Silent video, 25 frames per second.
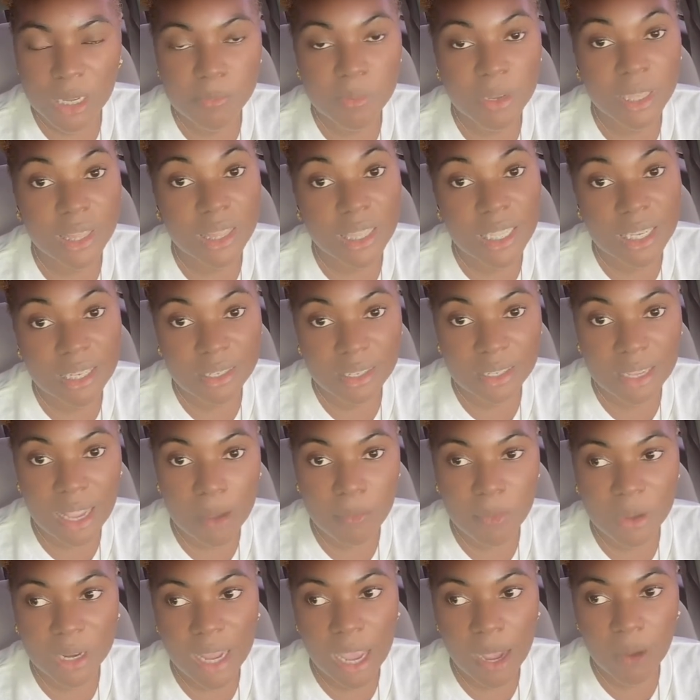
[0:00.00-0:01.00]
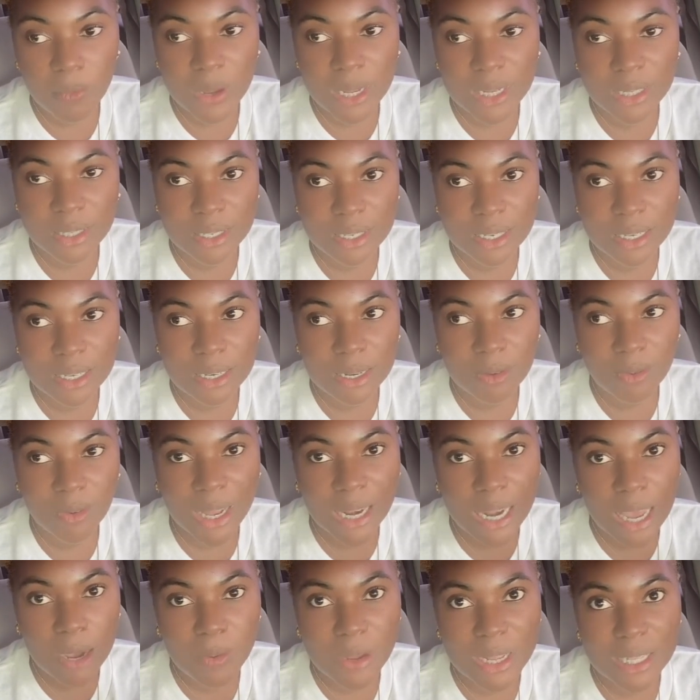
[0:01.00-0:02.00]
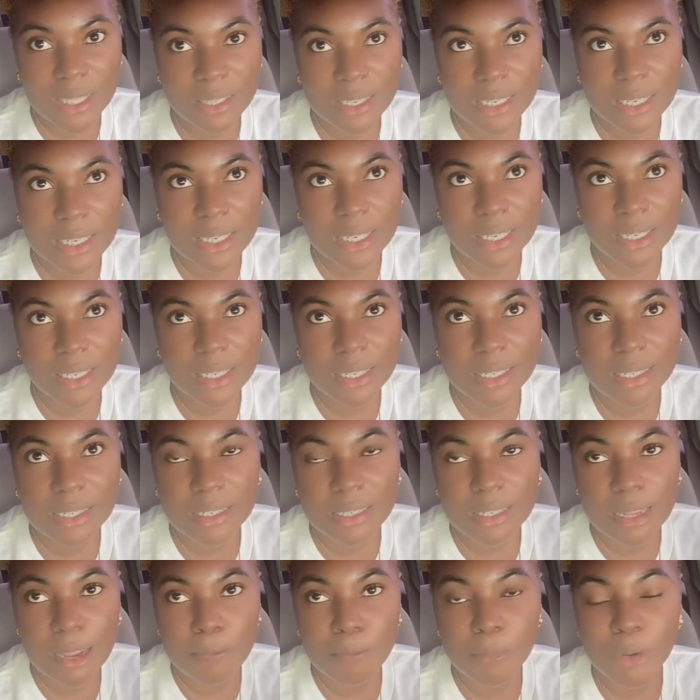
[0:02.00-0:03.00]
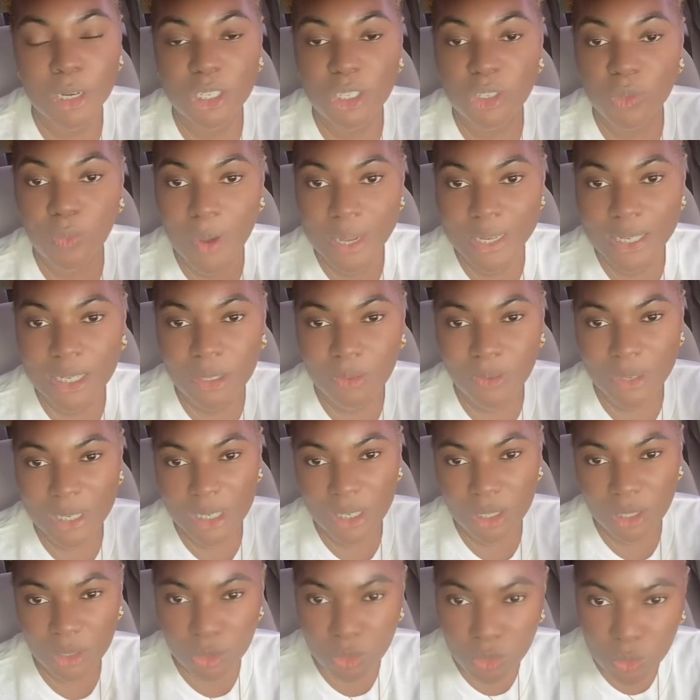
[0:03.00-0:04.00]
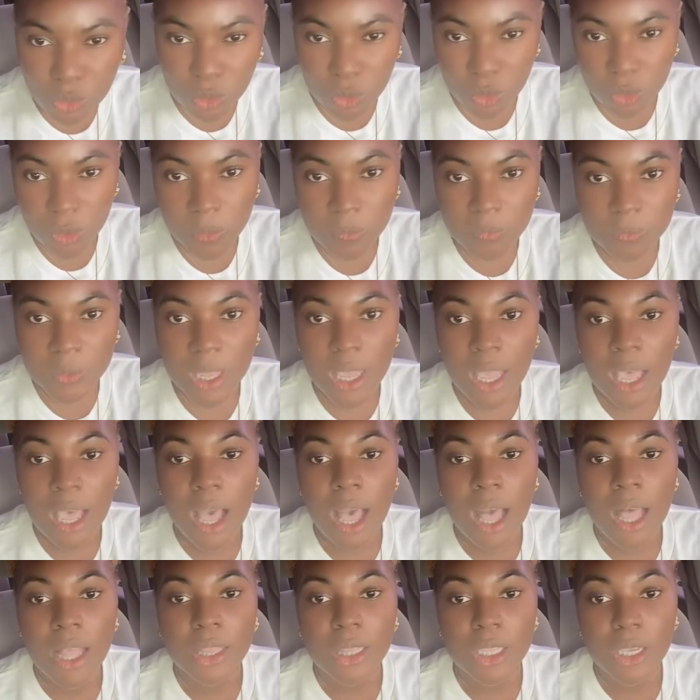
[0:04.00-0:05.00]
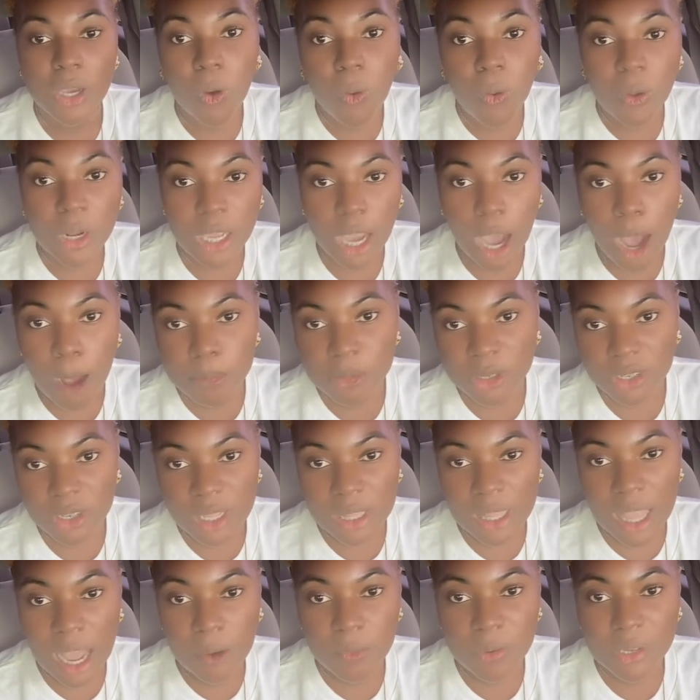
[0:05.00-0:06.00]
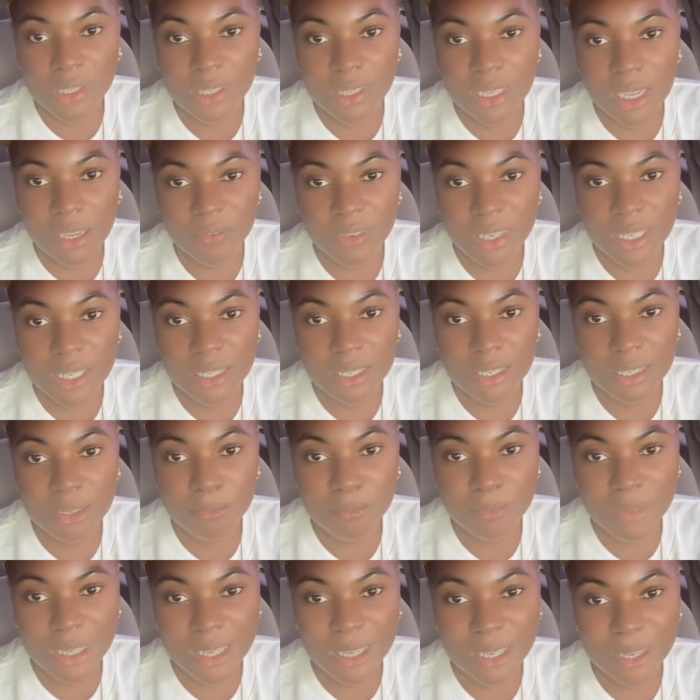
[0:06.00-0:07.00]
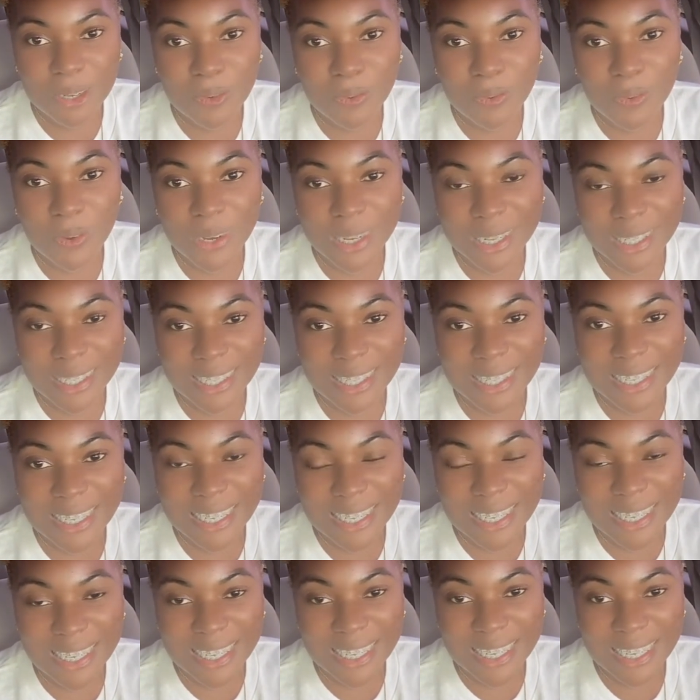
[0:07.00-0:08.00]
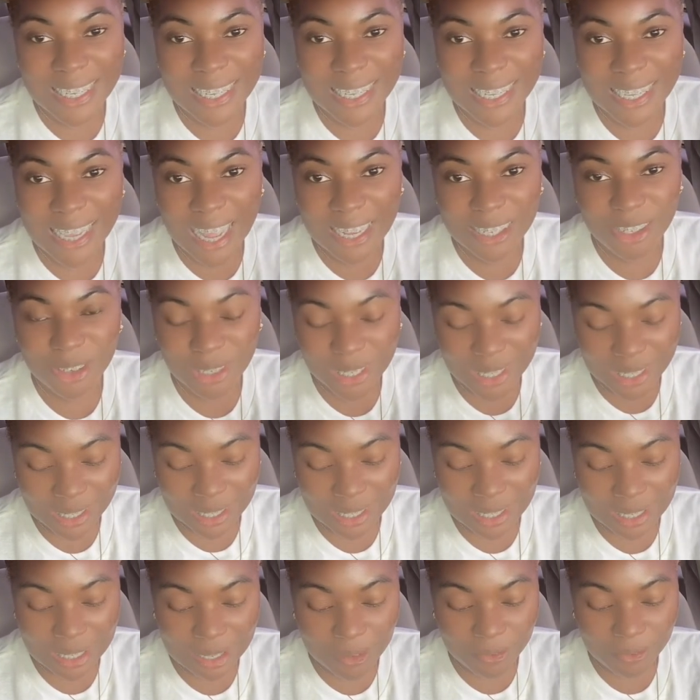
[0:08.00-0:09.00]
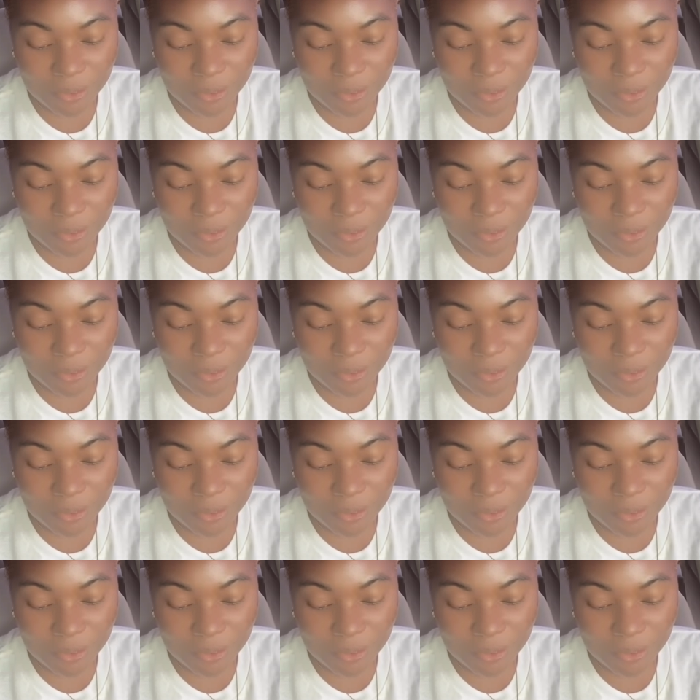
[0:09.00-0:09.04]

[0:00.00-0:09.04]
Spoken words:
But this time when I went in December 2022, the only option that was given to me was the gastric sleeve.